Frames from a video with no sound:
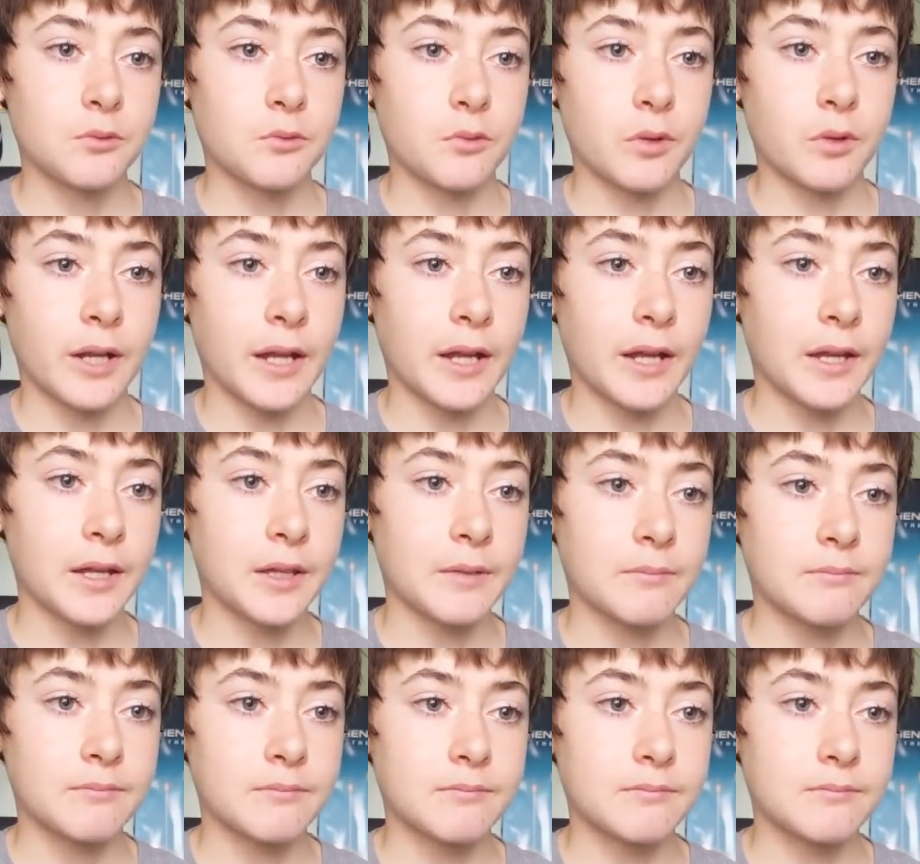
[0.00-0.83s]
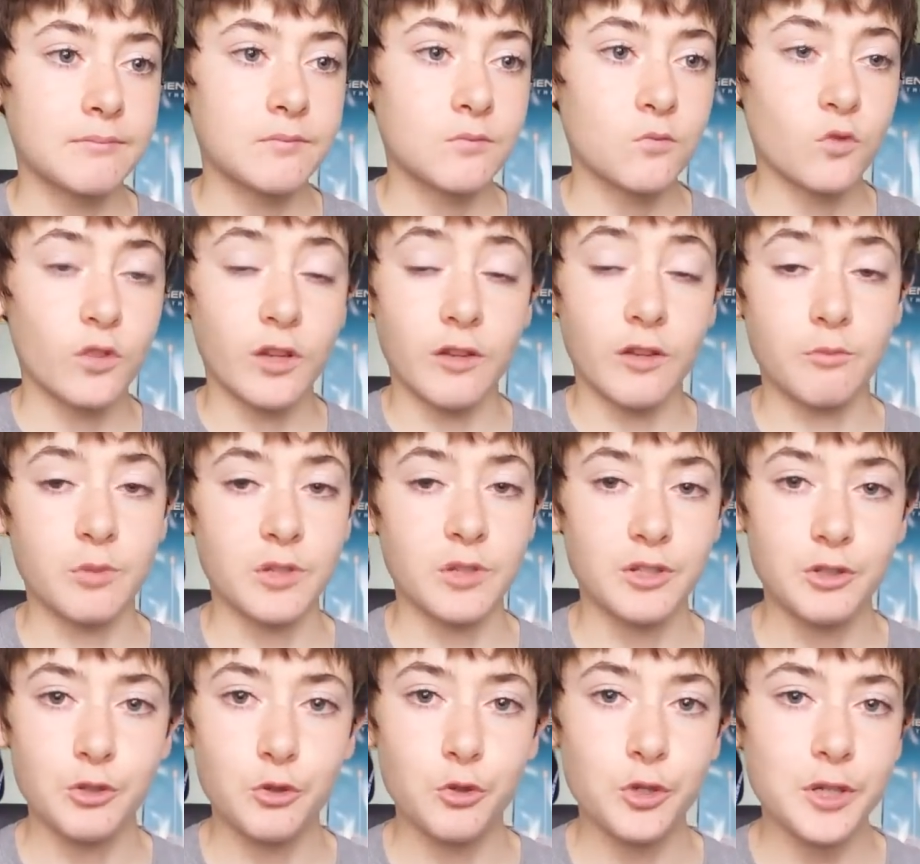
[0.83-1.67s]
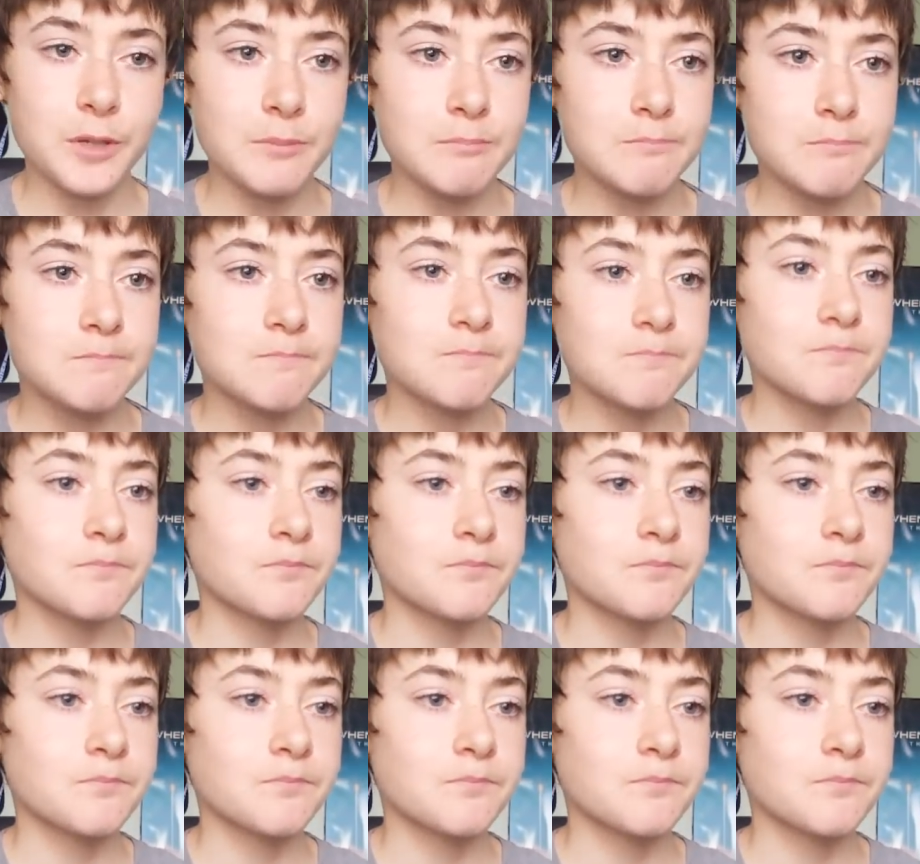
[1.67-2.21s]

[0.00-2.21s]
what I've been doing.